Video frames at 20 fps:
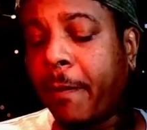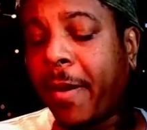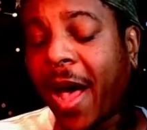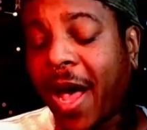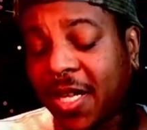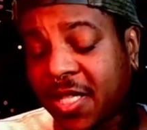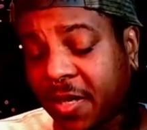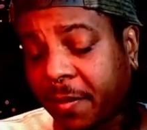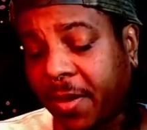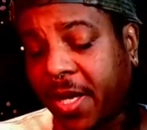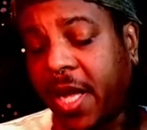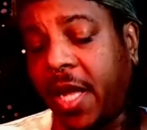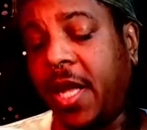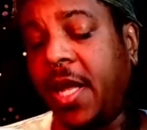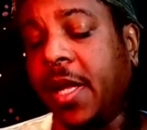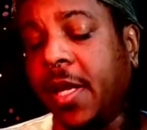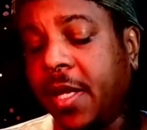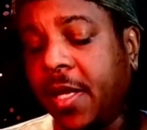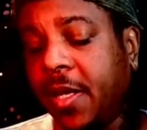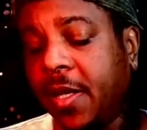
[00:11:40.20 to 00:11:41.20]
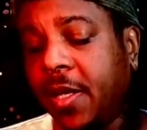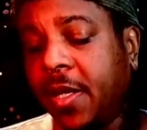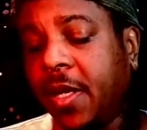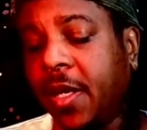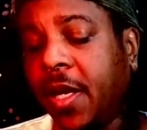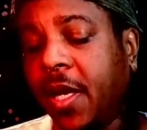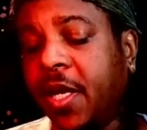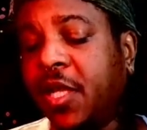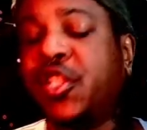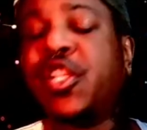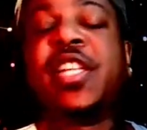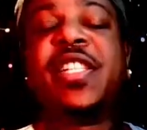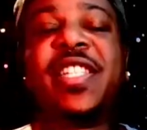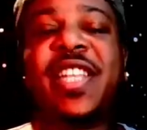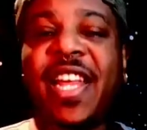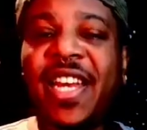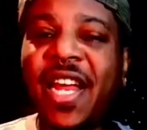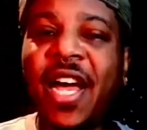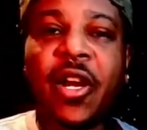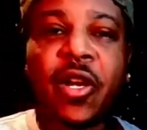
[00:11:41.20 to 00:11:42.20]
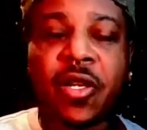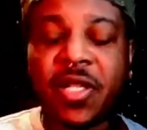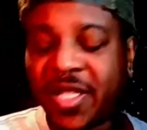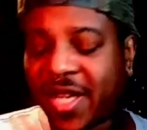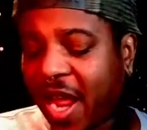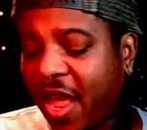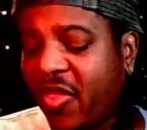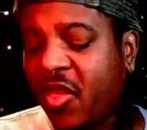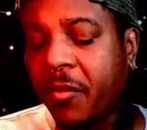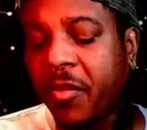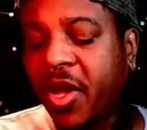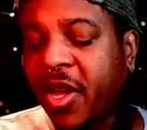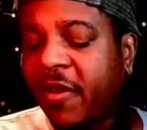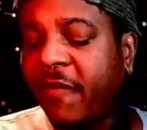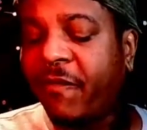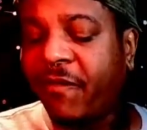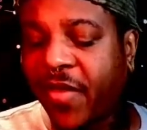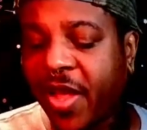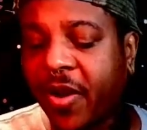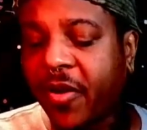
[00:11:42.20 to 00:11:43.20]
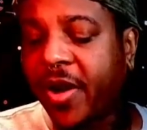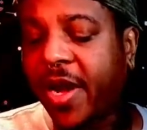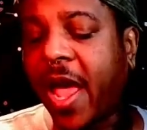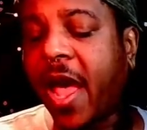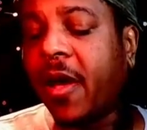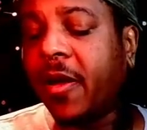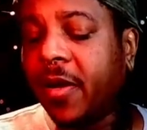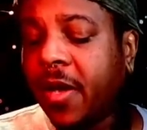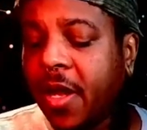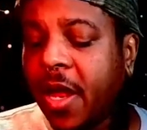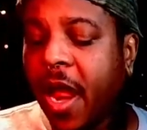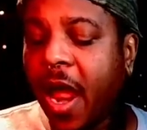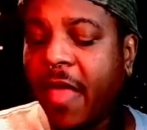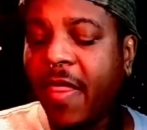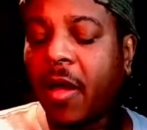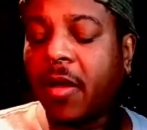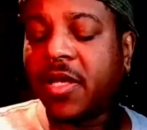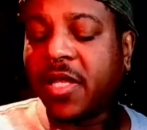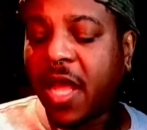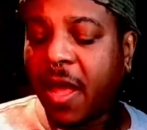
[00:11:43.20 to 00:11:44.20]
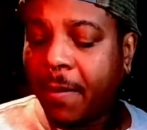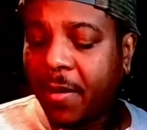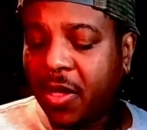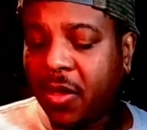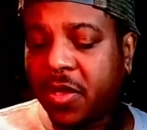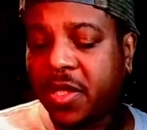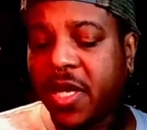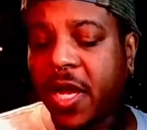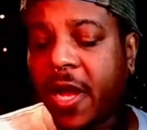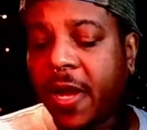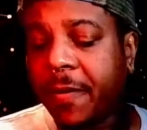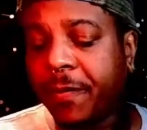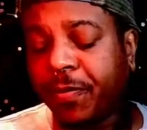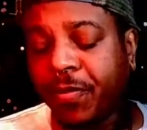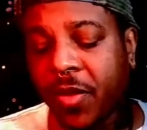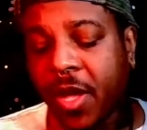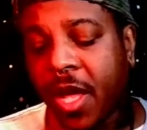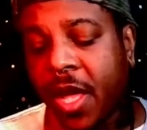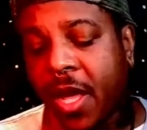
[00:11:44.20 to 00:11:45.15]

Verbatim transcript: Possibly just didn't understand them, couldn't figure it out, and that was keeping you stuck.